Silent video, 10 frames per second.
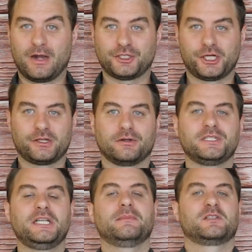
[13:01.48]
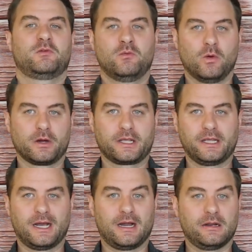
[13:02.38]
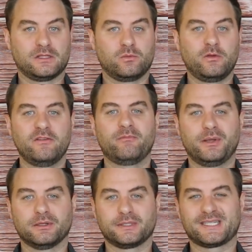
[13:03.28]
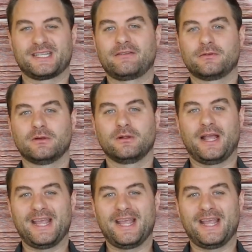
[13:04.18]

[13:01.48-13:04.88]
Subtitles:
project our team has been working on is we've built several